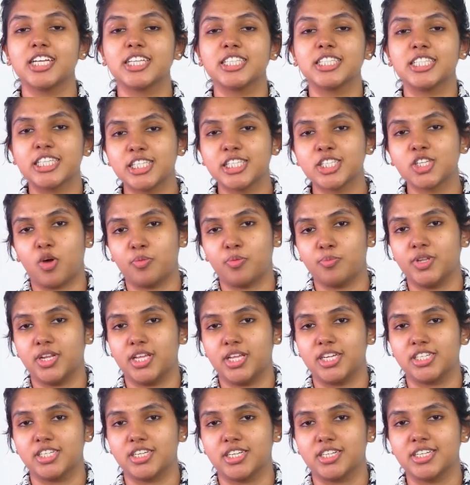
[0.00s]
This
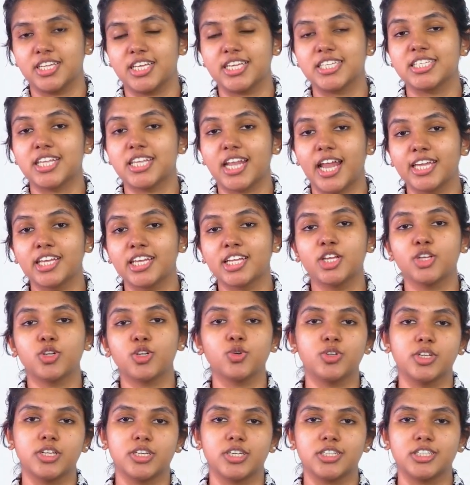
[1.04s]
combination is likely
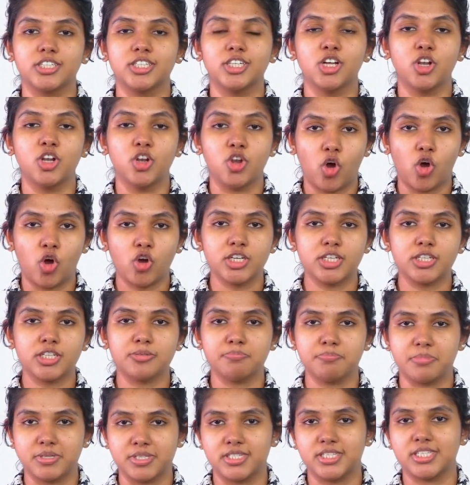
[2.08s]
to deter
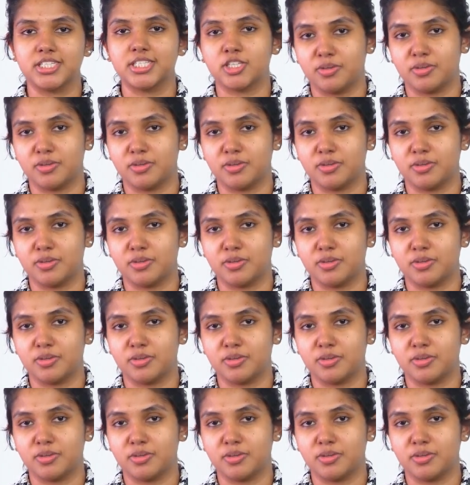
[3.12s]
long-term business